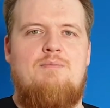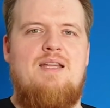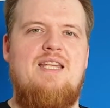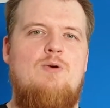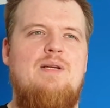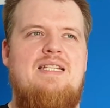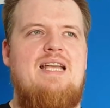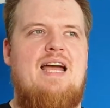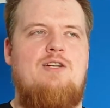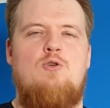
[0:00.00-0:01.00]
But here we
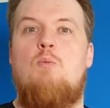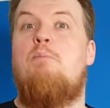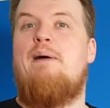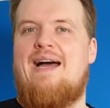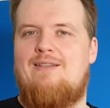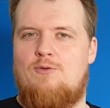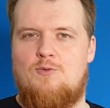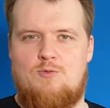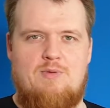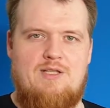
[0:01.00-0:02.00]
see actual
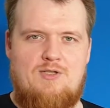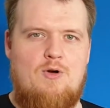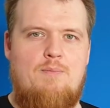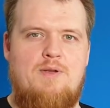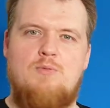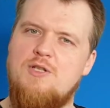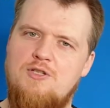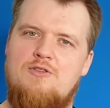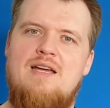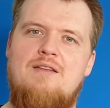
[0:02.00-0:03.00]
battles with zombies, which
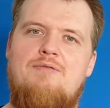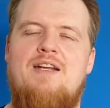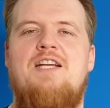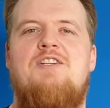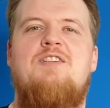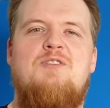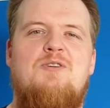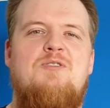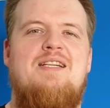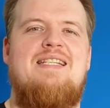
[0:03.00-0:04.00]
is rather fresh, and it's
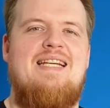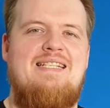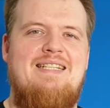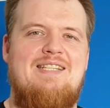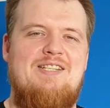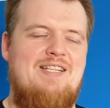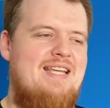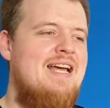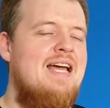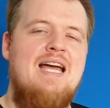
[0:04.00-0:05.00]
also exciting to
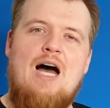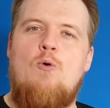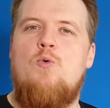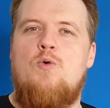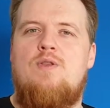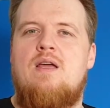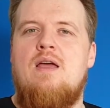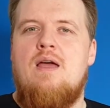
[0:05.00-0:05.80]
see how we would